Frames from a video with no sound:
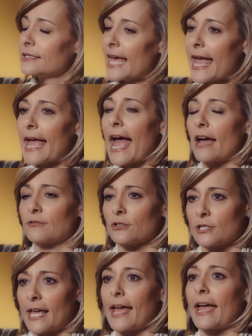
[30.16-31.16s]
day
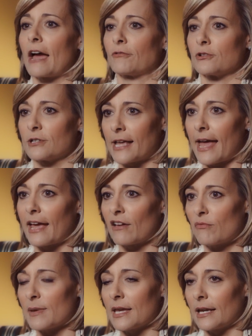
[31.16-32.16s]
after day after day
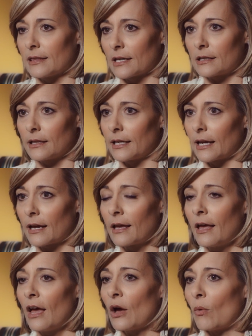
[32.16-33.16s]
of being in the
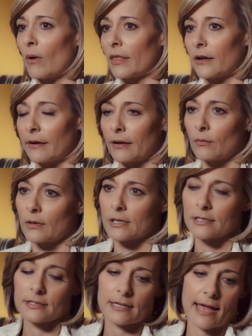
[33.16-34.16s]
clinic, whether it
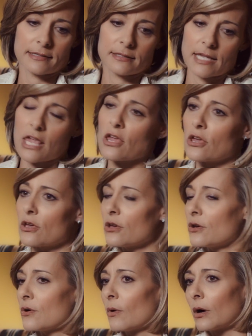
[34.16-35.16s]
was at
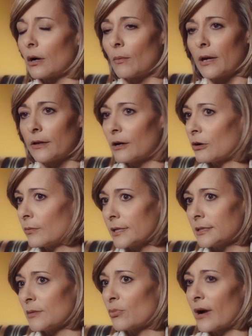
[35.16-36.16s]
CU or whether it
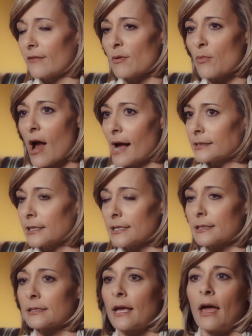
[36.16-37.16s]
was in private
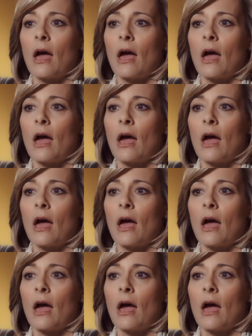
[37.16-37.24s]
practice,